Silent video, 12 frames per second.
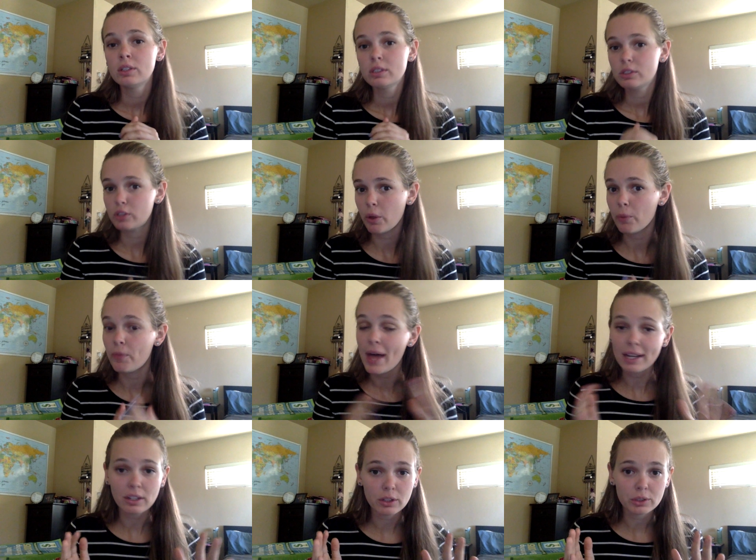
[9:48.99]
So
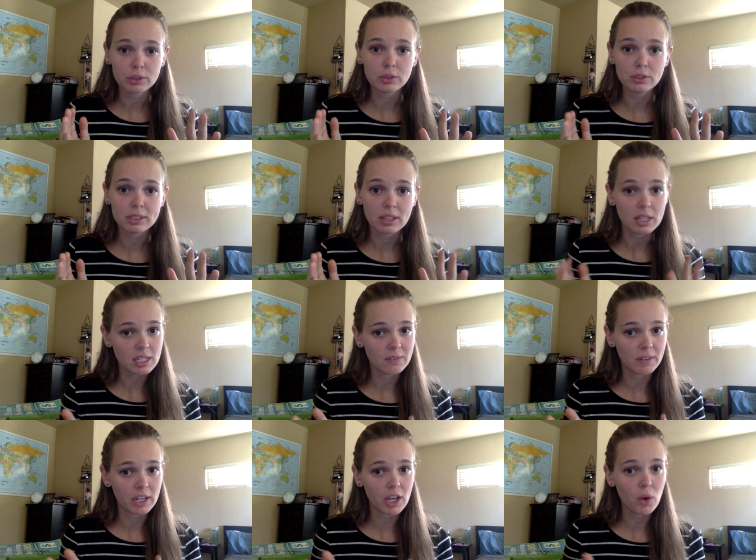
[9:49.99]
that concludes this
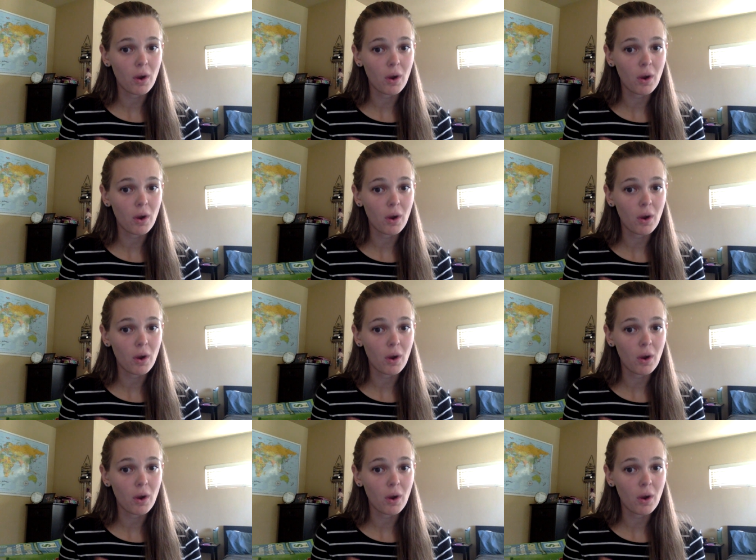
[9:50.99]
video